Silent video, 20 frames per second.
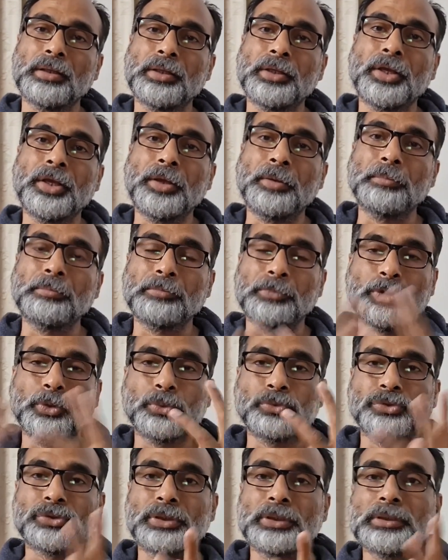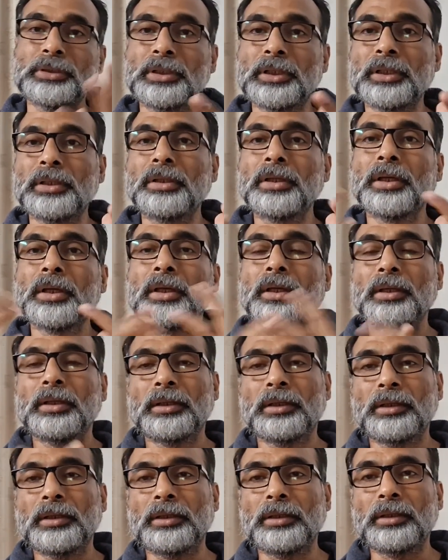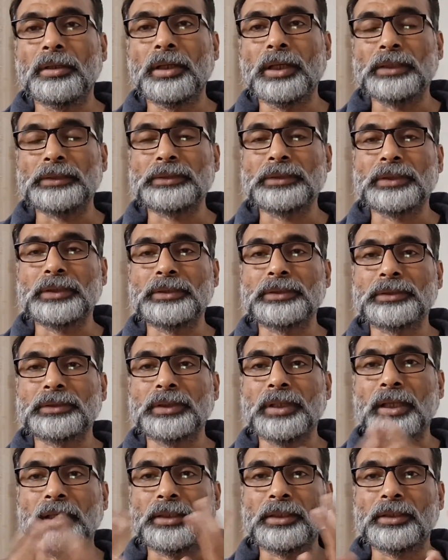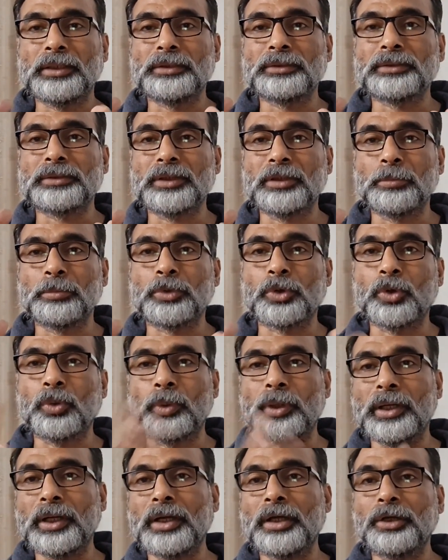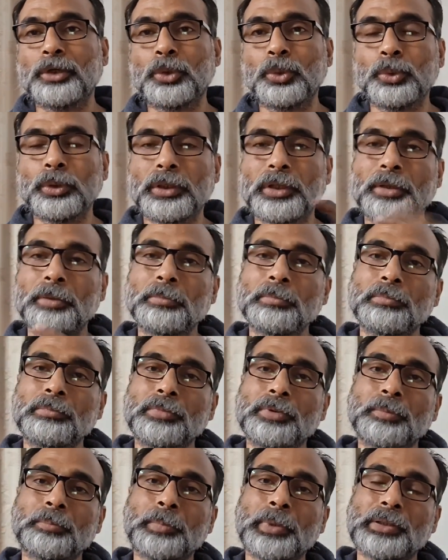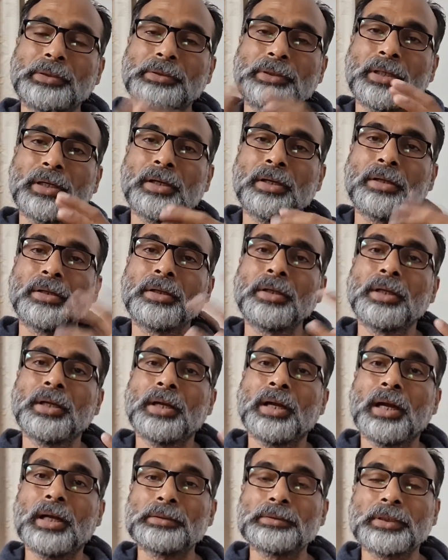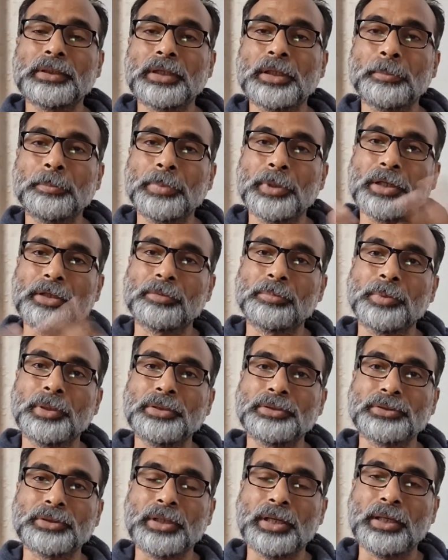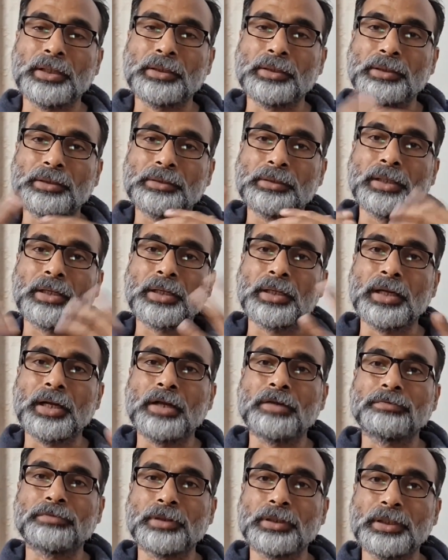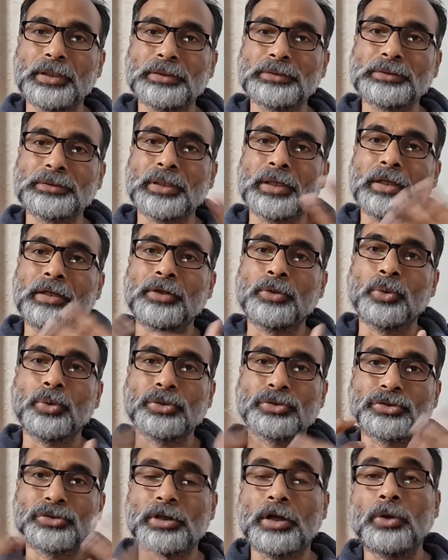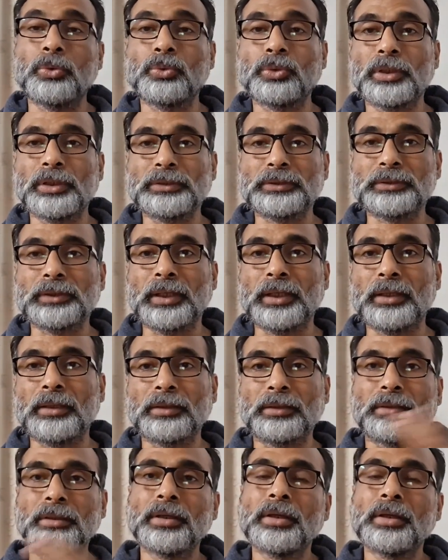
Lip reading: game using the assets that is provided to him by the other departments like the graphic design or sound design,